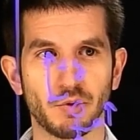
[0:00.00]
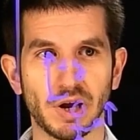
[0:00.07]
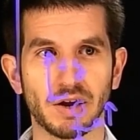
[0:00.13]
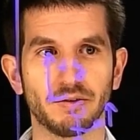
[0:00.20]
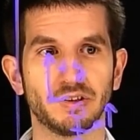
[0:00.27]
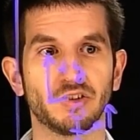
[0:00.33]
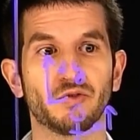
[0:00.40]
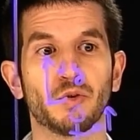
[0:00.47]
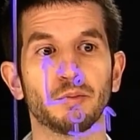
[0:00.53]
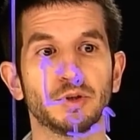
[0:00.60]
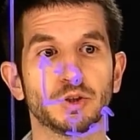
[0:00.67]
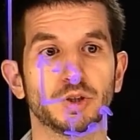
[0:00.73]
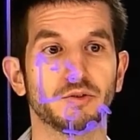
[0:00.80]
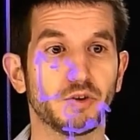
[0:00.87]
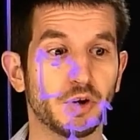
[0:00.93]
We have
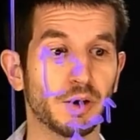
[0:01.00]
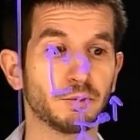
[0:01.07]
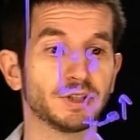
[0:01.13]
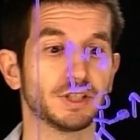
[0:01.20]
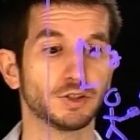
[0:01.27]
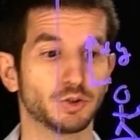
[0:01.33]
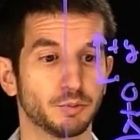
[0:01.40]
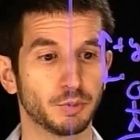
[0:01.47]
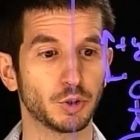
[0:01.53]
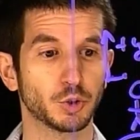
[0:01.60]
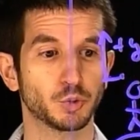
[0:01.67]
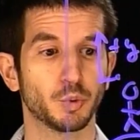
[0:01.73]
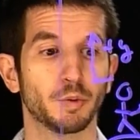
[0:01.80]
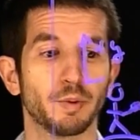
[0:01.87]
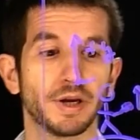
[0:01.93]
information about gravitation,
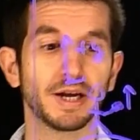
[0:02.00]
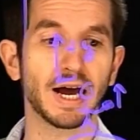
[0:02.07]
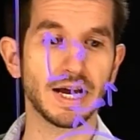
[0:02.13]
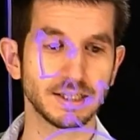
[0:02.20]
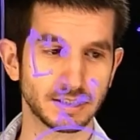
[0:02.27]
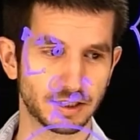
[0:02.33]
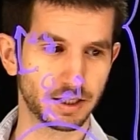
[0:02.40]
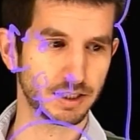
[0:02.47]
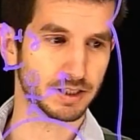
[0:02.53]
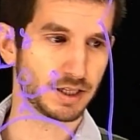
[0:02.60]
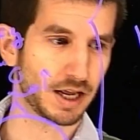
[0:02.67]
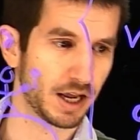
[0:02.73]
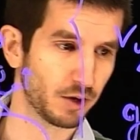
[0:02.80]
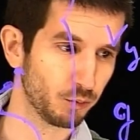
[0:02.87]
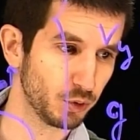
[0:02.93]
because we're being asked this,
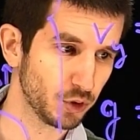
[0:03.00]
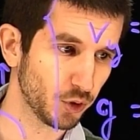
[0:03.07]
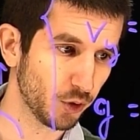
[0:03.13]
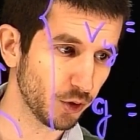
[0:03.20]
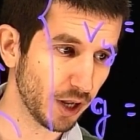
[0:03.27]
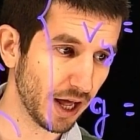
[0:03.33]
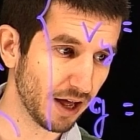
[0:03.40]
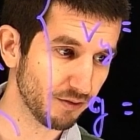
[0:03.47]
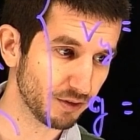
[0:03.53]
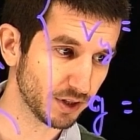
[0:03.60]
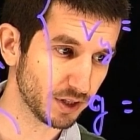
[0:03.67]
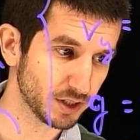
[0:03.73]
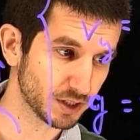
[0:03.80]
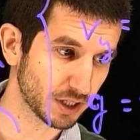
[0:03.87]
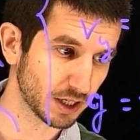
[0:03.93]
and we don't have in
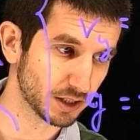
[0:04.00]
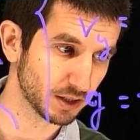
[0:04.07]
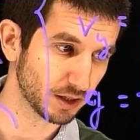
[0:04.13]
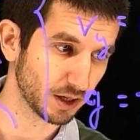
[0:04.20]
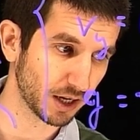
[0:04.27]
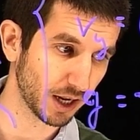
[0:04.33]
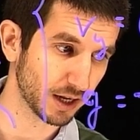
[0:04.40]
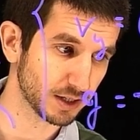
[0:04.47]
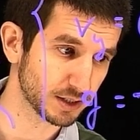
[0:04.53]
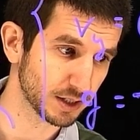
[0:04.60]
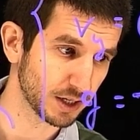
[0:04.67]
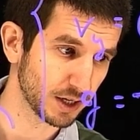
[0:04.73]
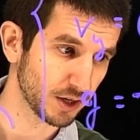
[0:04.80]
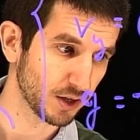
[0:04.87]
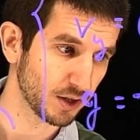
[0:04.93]
this case
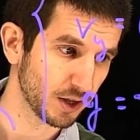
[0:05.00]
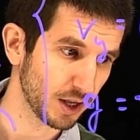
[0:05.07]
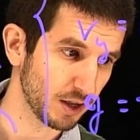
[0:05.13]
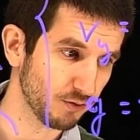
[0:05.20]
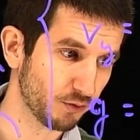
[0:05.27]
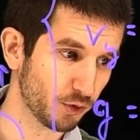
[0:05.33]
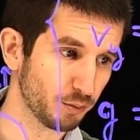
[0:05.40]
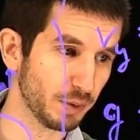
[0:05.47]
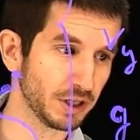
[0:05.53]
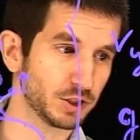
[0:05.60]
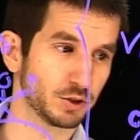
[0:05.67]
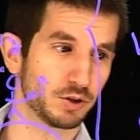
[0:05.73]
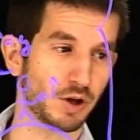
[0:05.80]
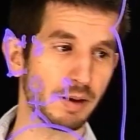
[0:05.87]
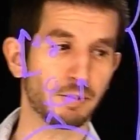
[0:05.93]

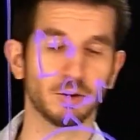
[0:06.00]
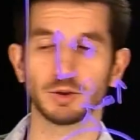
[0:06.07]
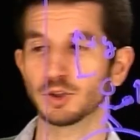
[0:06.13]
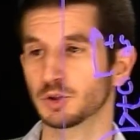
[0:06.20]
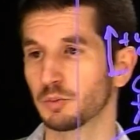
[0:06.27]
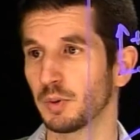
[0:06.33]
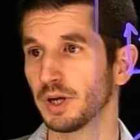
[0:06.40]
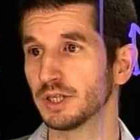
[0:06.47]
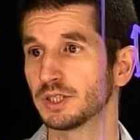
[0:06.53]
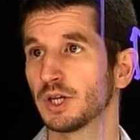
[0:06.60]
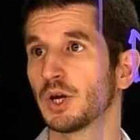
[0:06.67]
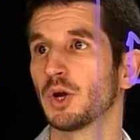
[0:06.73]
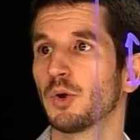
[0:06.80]
information about the space.